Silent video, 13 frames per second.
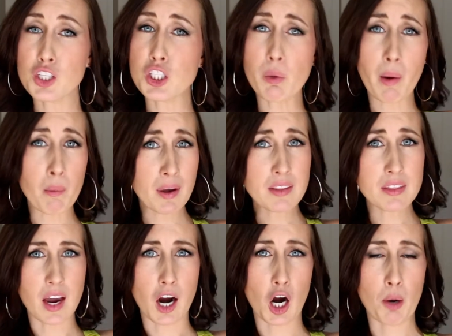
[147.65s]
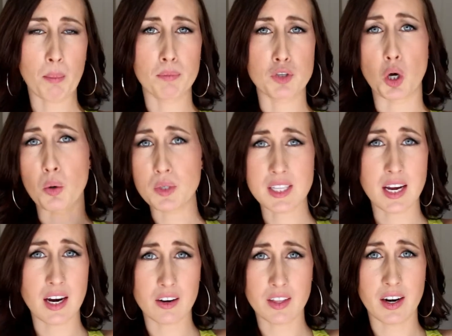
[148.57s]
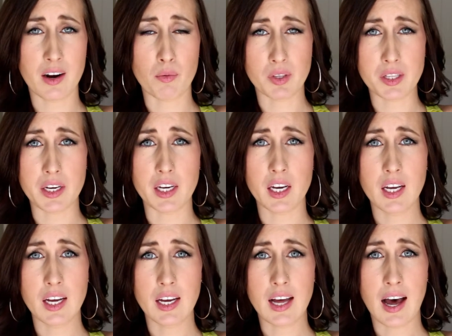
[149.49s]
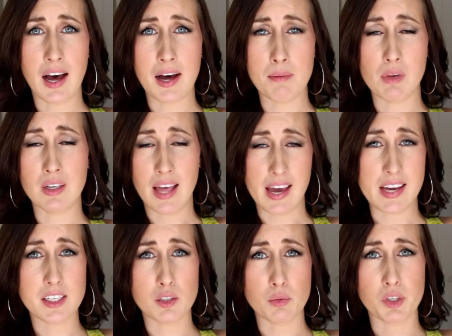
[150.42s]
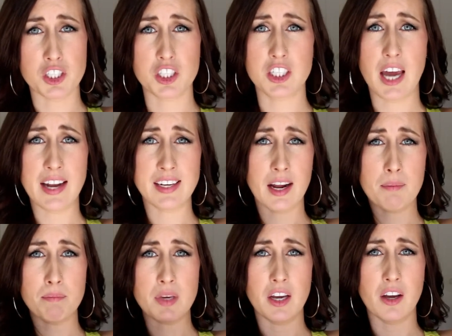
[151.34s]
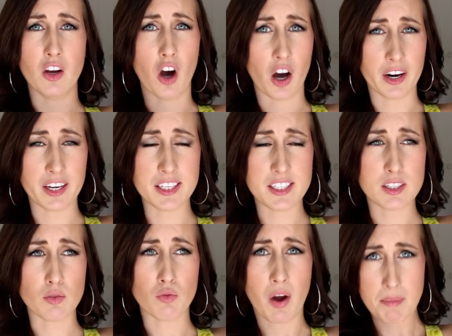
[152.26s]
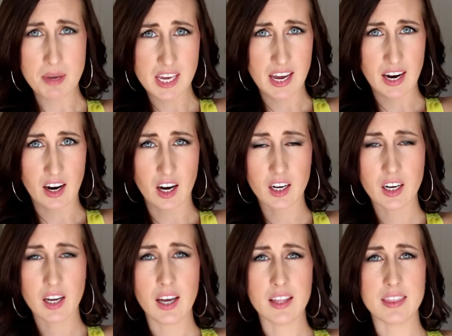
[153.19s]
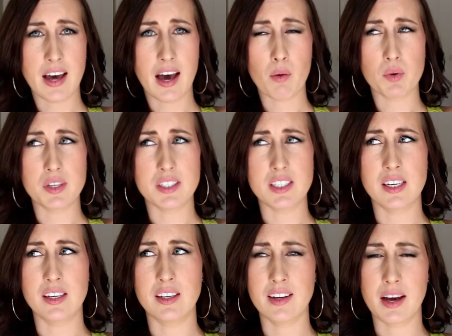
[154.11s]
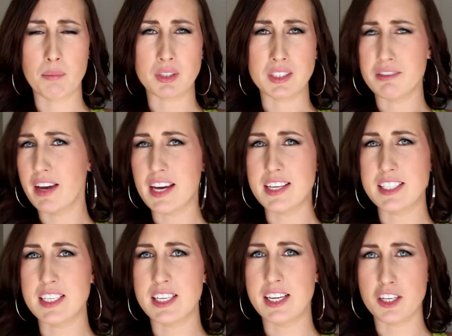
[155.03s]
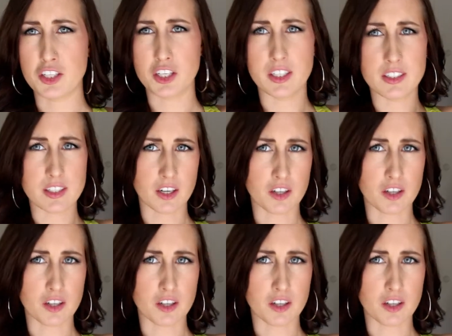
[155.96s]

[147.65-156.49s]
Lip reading: So I went there, chose the hair that I really liked, which ended up being Goddess Remy hair. That was in, I believe, 18 inches.